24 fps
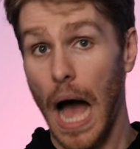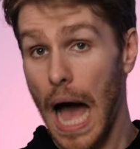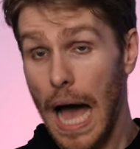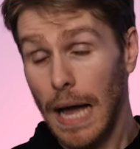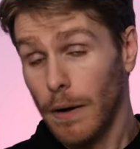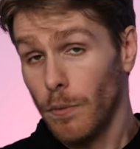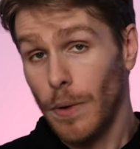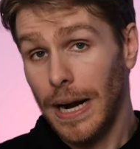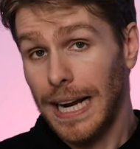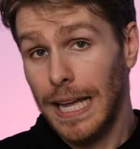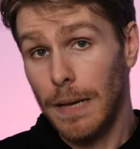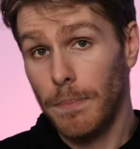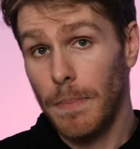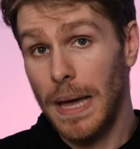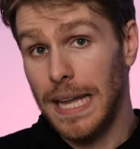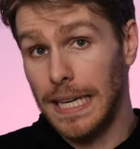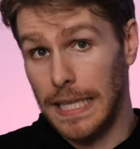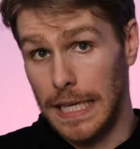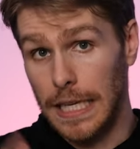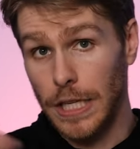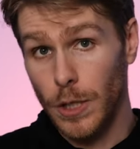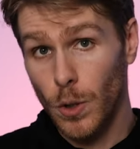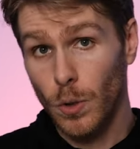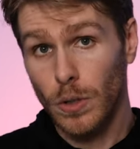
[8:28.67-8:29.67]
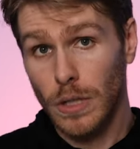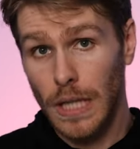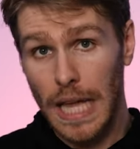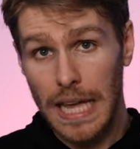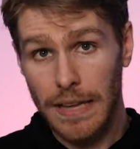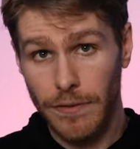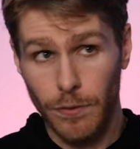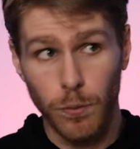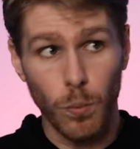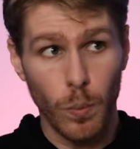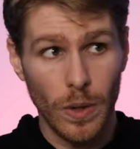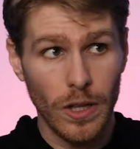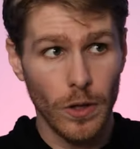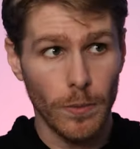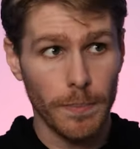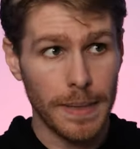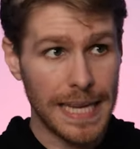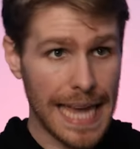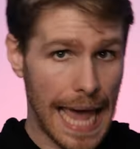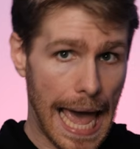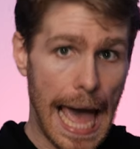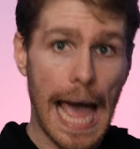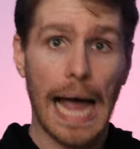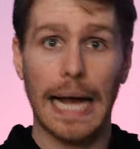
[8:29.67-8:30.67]
I recommend it. Your life will
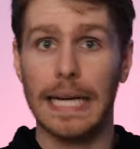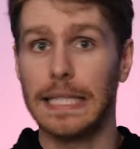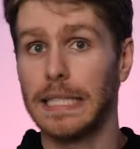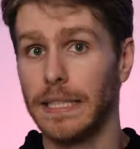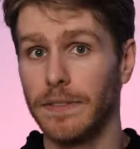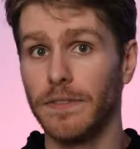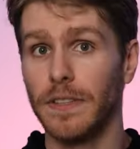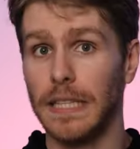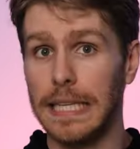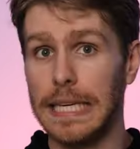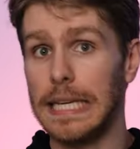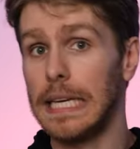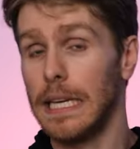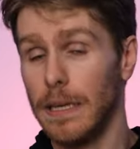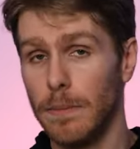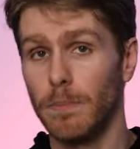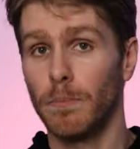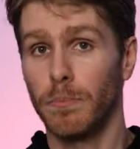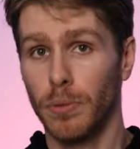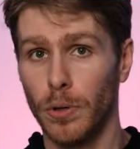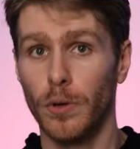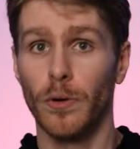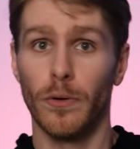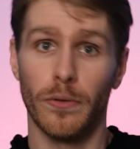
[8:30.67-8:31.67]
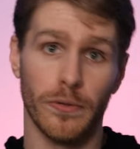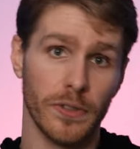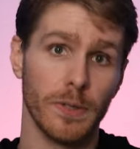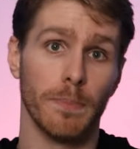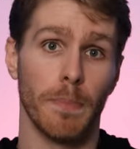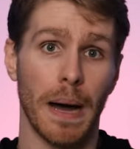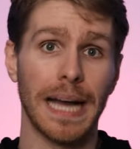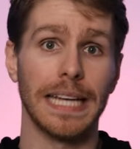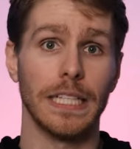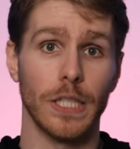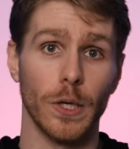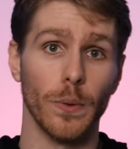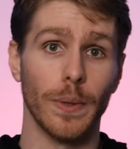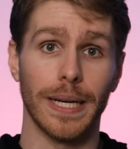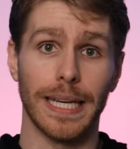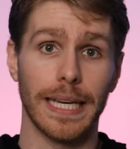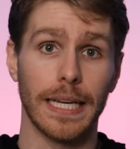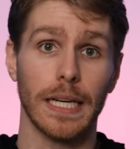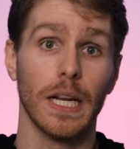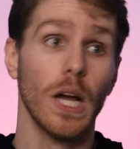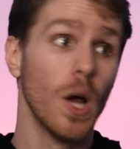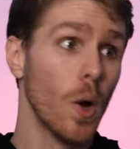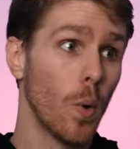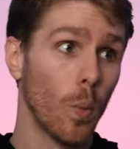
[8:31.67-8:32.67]
be actively improved by doing
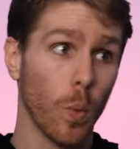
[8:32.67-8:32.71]
it.